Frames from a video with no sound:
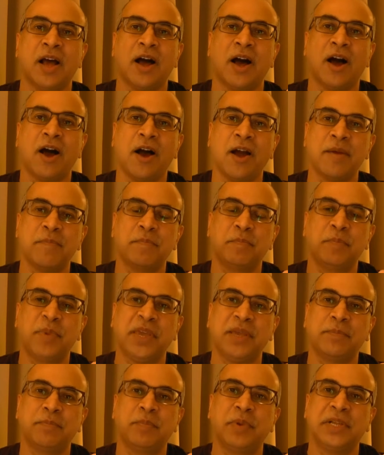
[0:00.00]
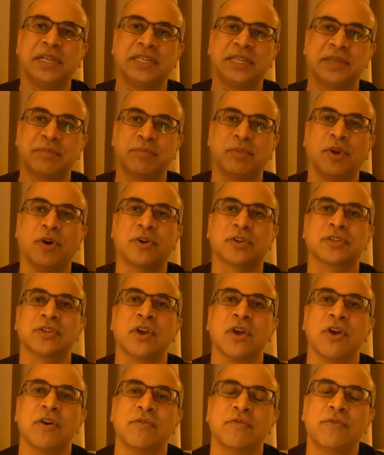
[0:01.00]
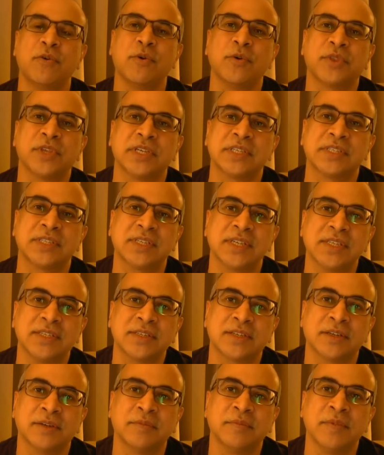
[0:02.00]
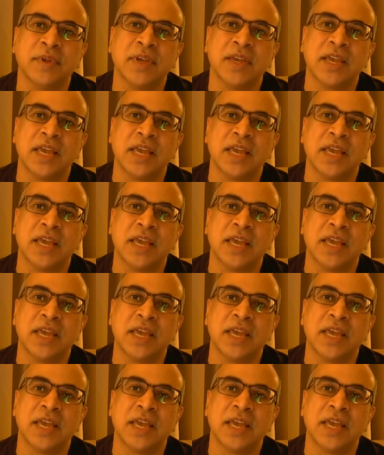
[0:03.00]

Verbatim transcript: high big building blocks for this system?